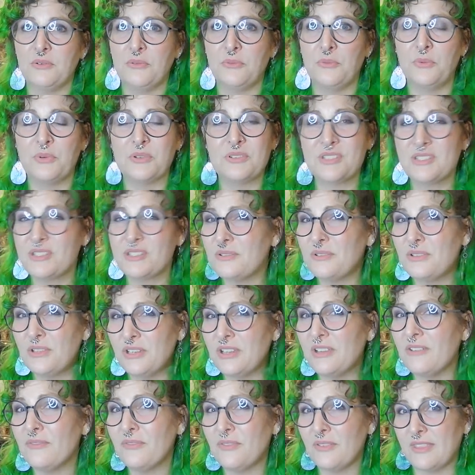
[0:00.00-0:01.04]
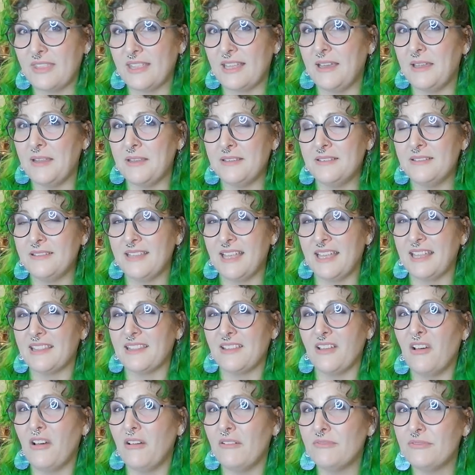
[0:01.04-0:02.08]
we're still looking for that
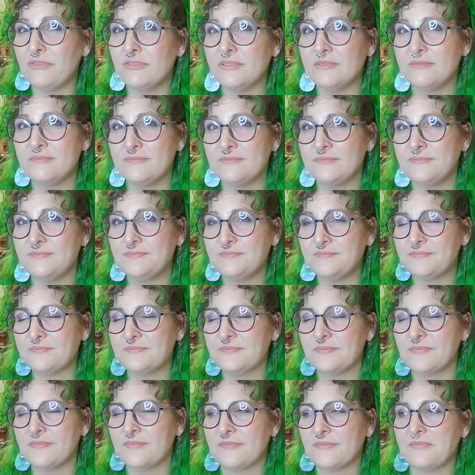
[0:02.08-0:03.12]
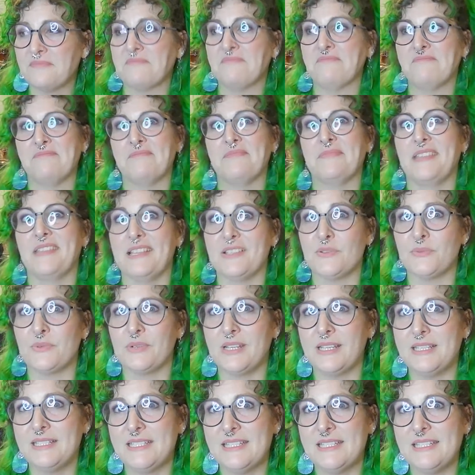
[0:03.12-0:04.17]
love. And that's what
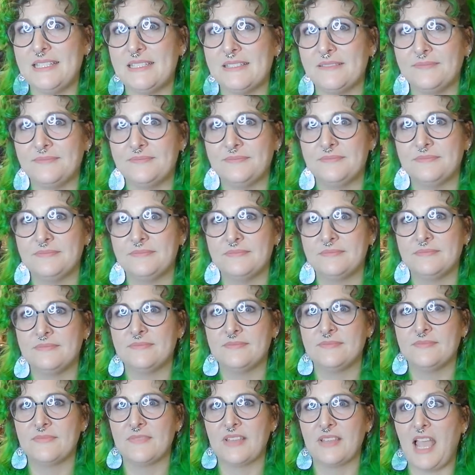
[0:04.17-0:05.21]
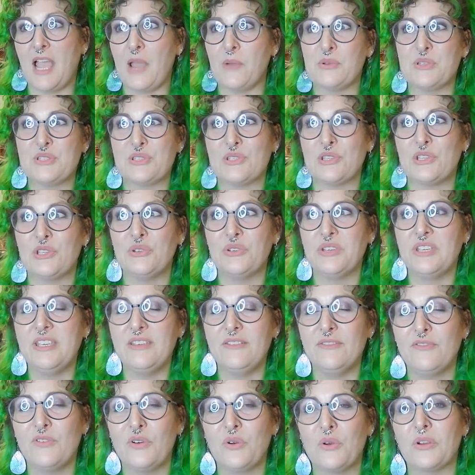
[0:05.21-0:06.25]
I did. I was
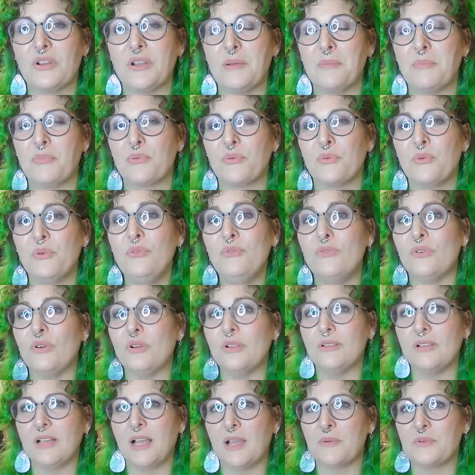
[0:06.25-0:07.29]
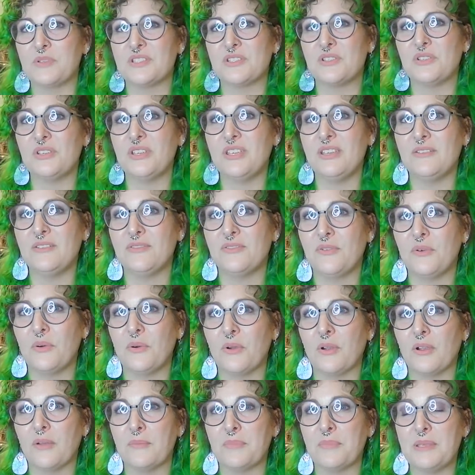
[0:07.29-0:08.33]
looking for an approval. I was looking
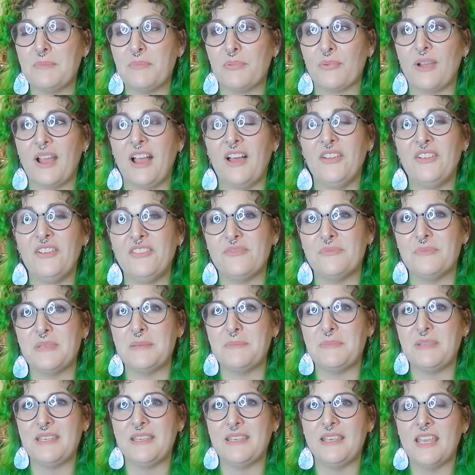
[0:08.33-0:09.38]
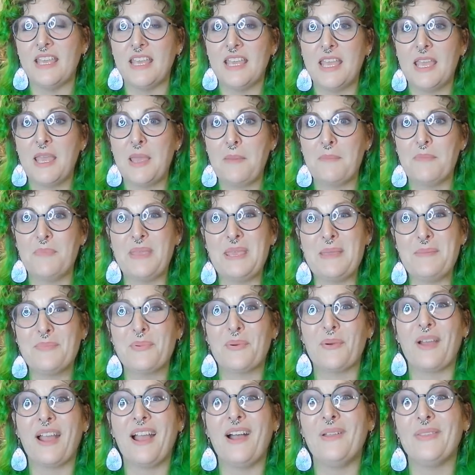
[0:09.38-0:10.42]
for, be proud of me, be
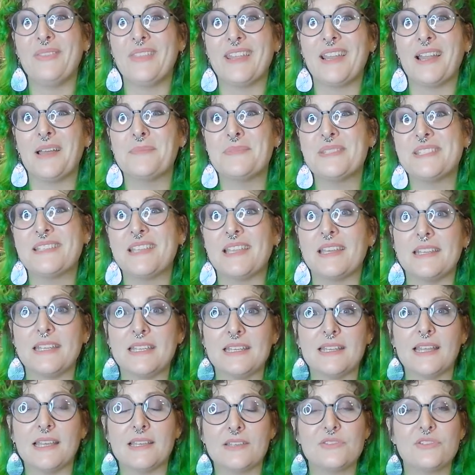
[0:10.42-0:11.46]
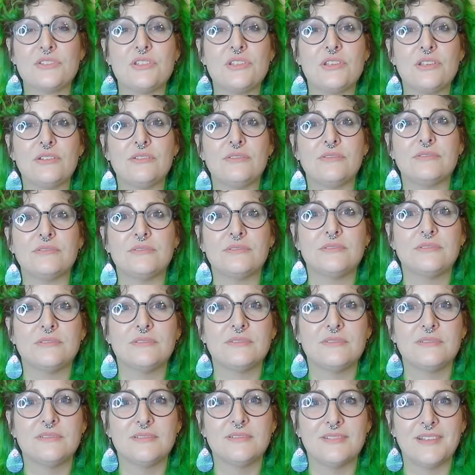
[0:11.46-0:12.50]
proud that I'm standing next to you,
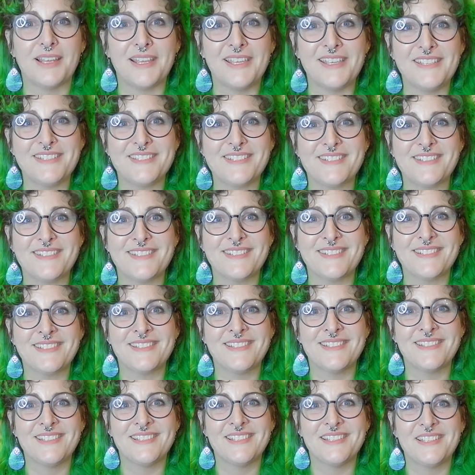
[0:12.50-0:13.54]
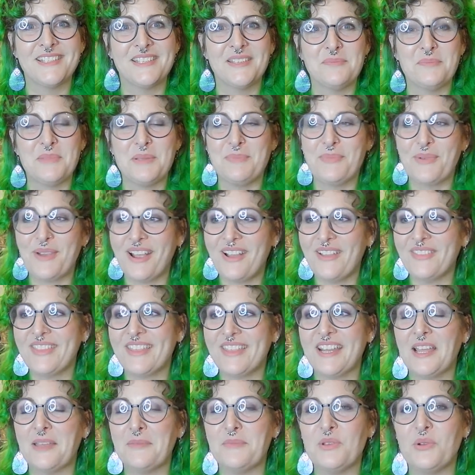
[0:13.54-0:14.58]
right? Be proud
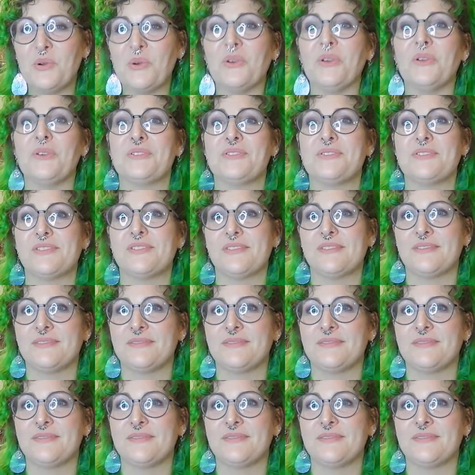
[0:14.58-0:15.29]
that I'm yours.